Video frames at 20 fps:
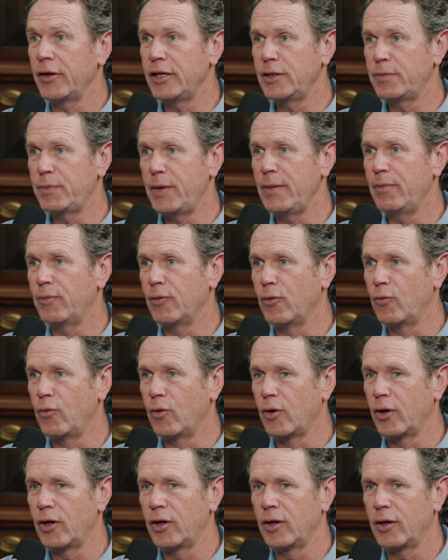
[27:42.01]
these people
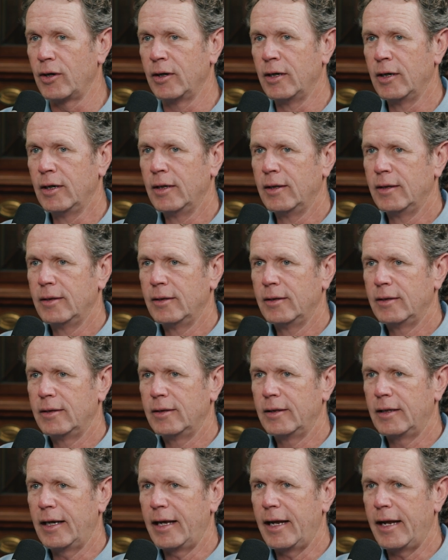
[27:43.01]
were
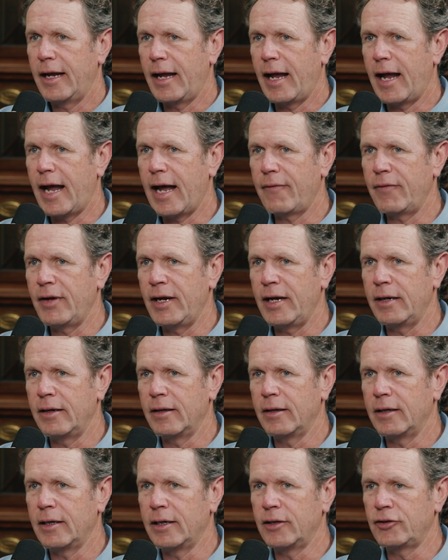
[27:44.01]

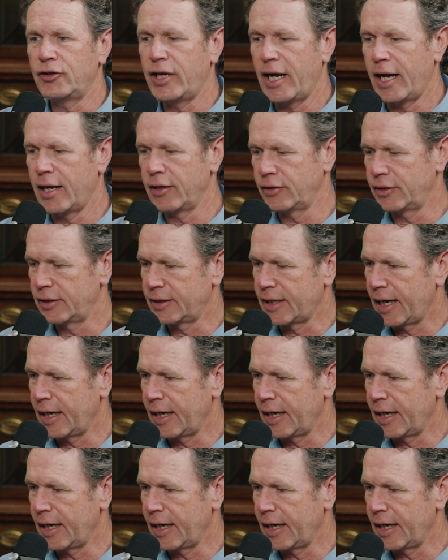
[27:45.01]
having challenges.